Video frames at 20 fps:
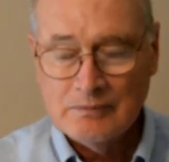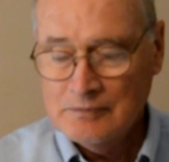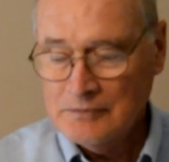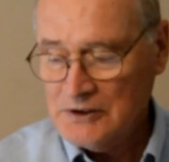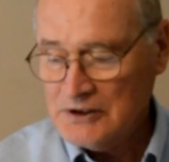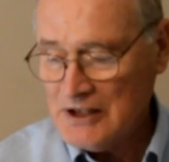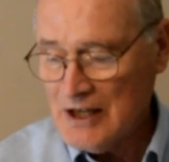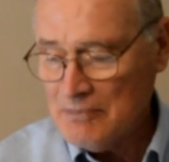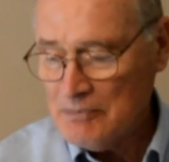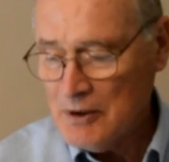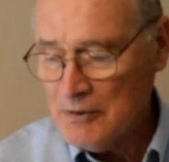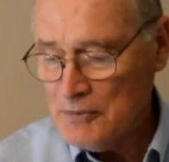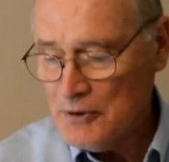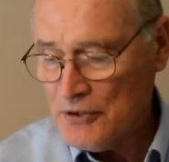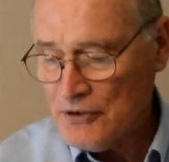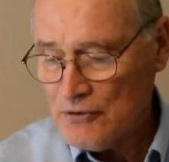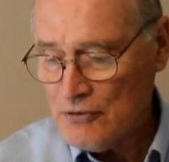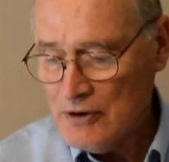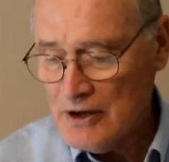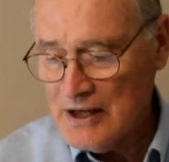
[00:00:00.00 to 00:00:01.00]
Step number
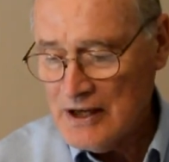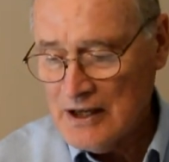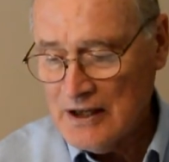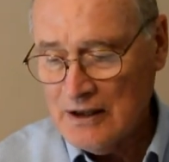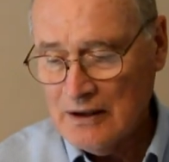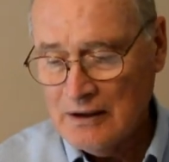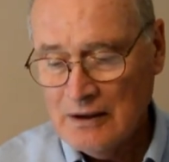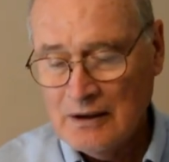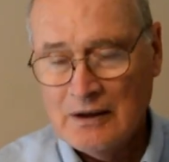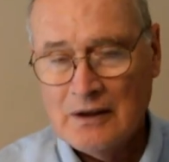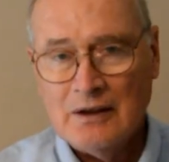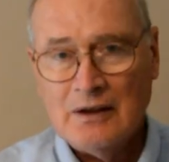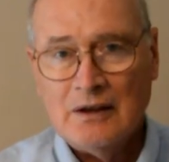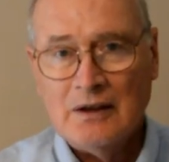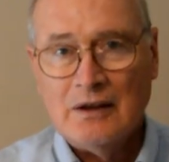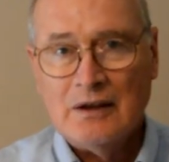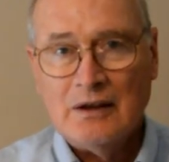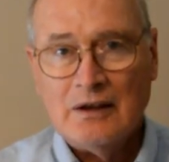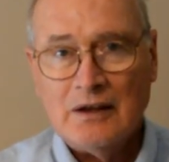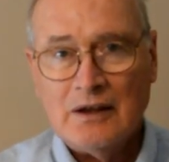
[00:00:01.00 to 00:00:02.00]
3
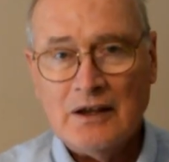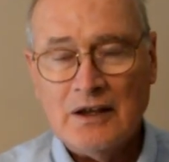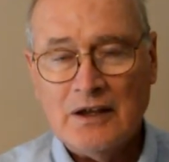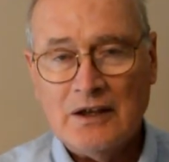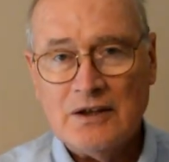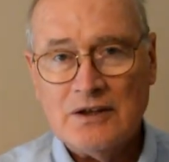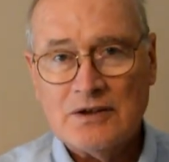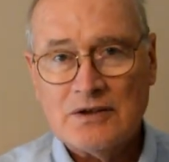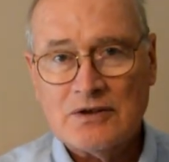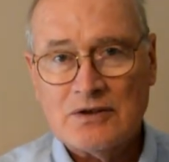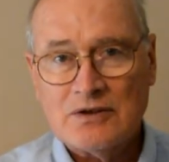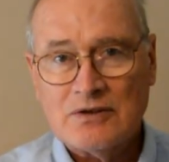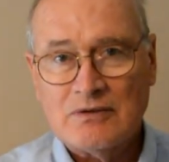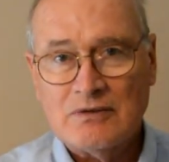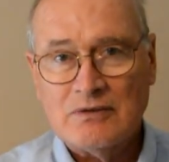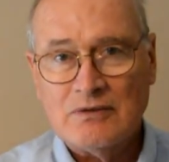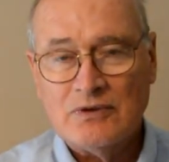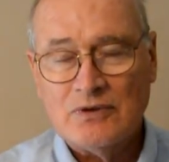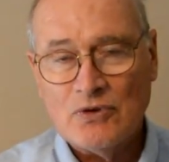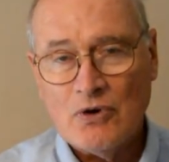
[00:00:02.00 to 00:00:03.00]
is
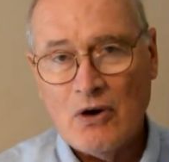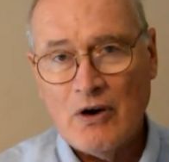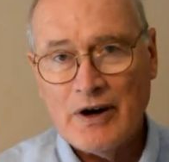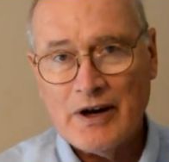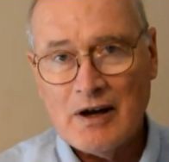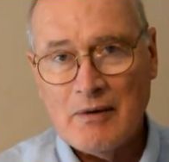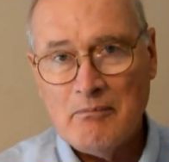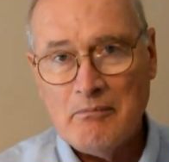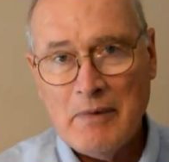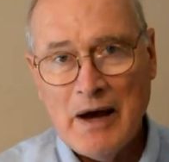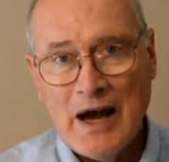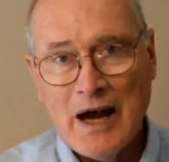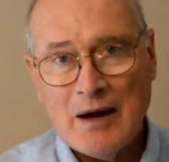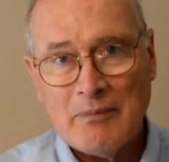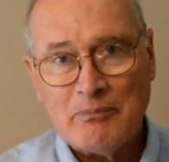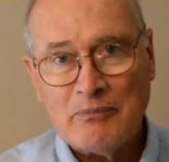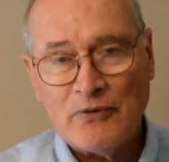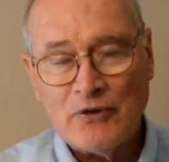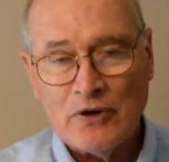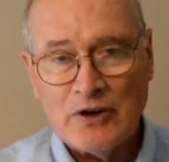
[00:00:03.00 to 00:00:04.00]
drawing a
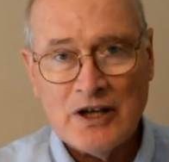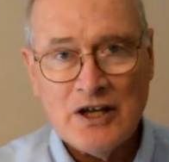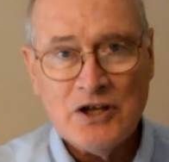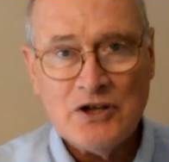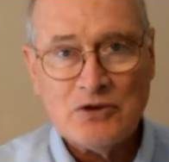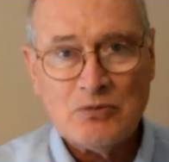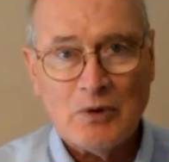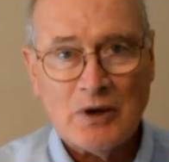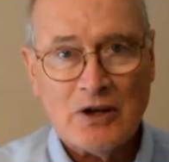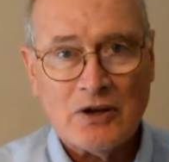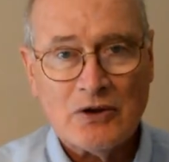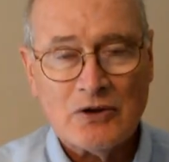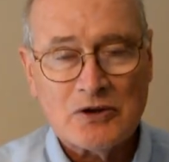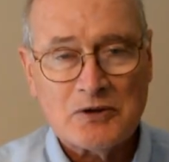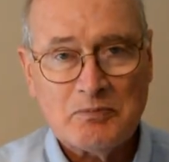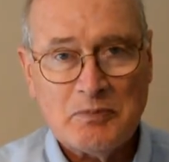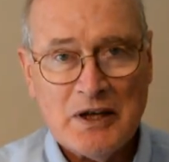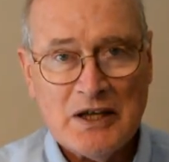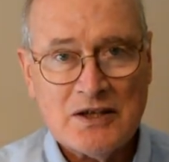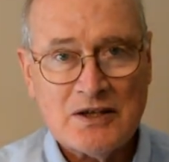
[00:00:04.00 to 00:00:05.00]
map for each one of those
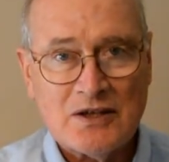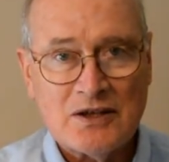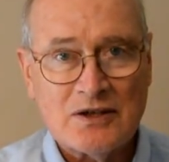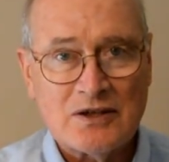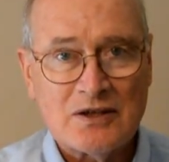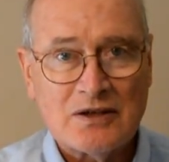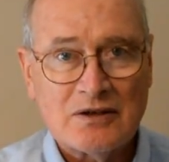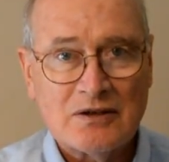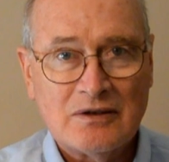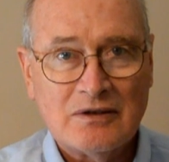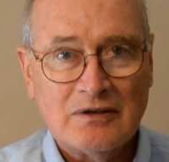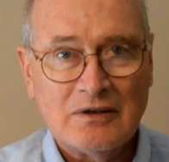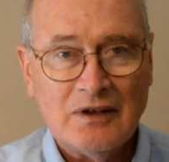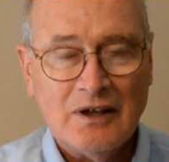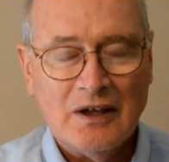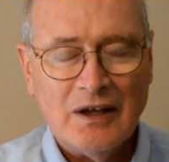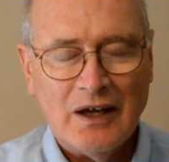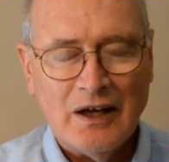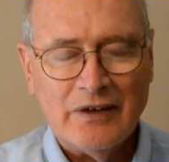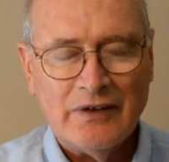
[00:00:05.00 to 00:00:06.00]
pieces
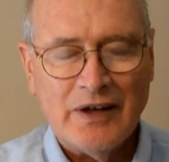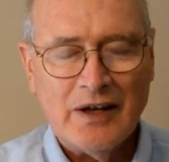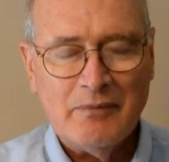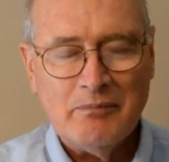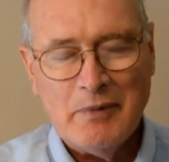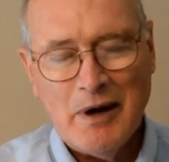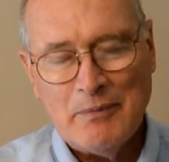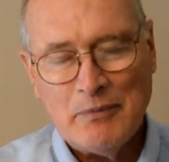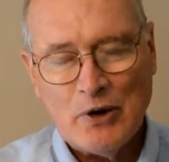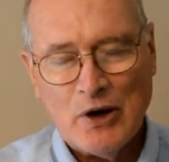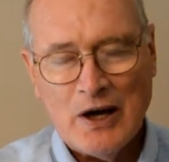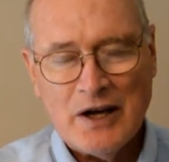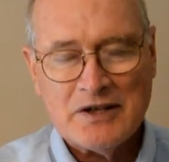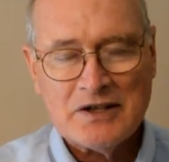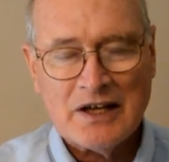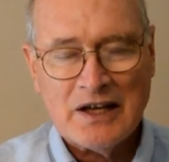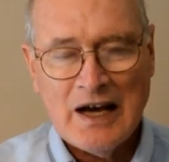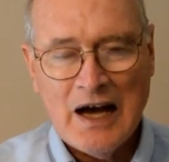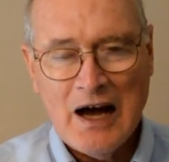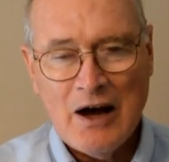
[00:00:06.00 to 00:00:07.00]
and then
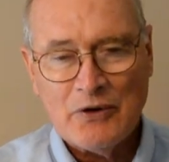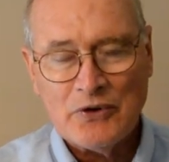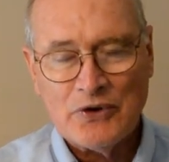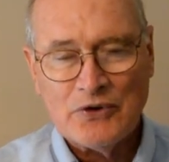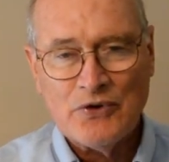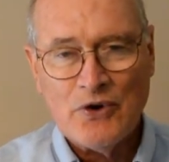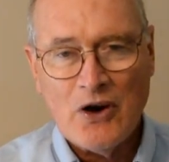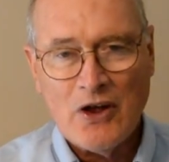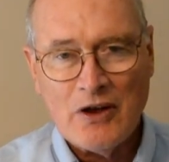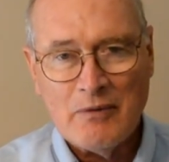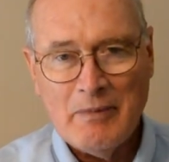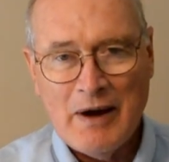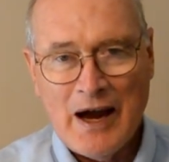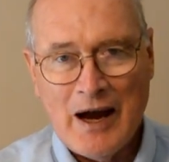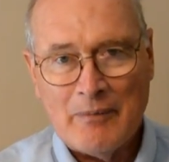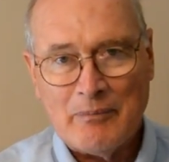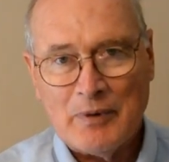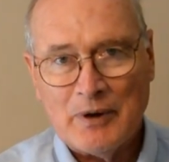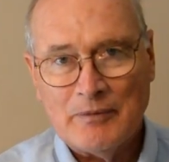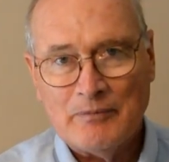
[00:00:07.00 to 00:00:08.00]
memorizing how to draw the
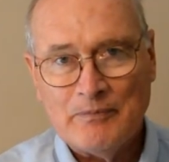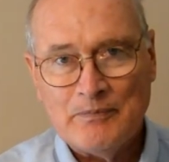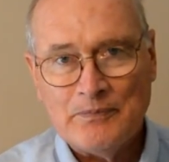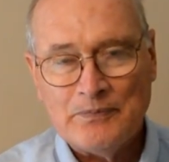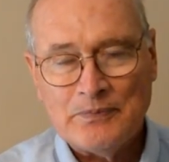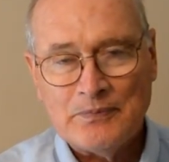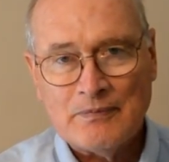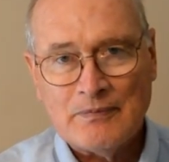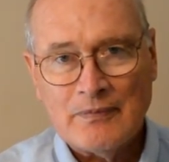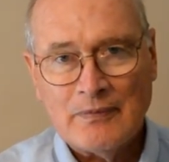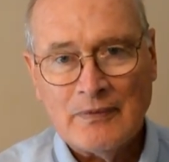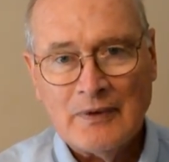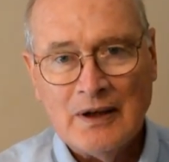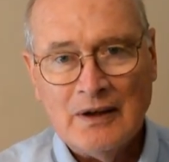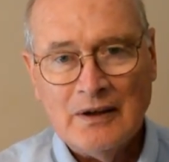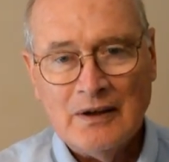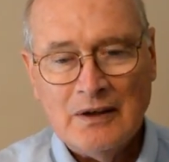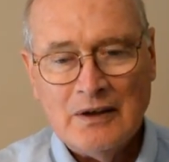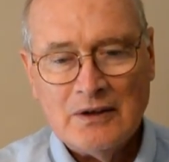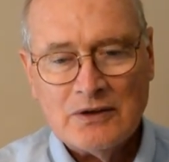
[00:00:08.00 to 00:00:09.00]
map.
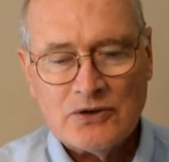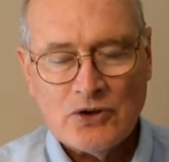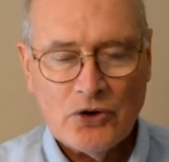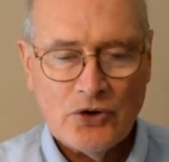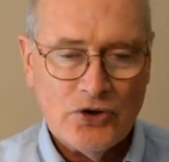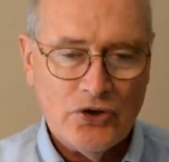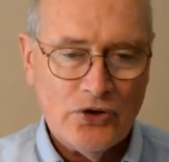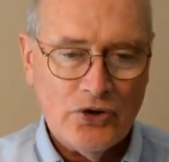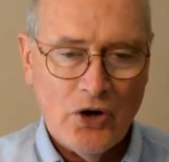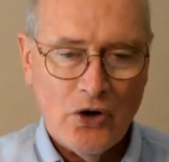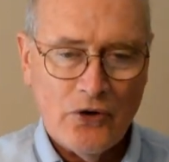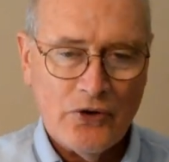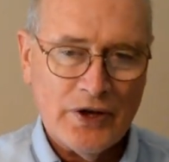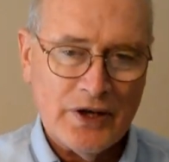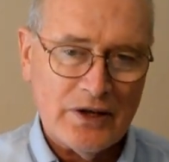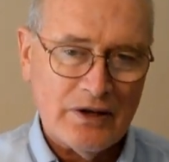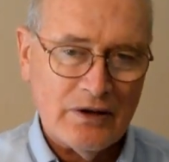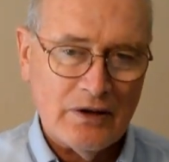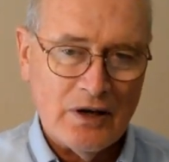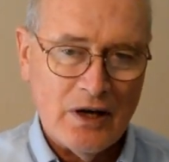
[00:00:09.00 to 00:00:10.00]
So you know
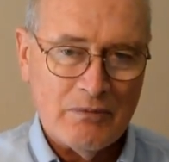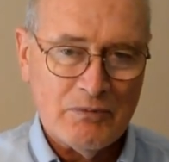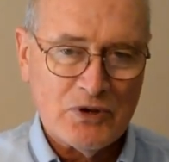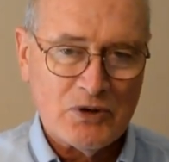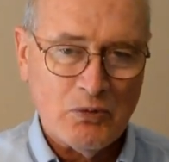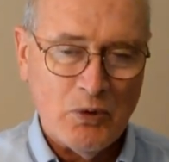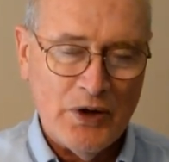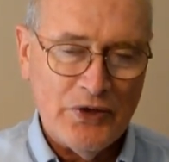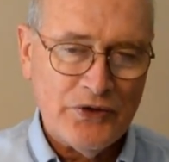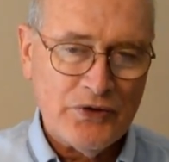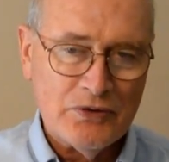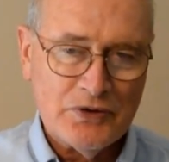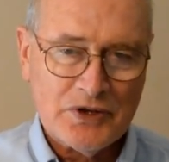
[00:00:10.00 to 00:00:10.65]
that numbers 1 through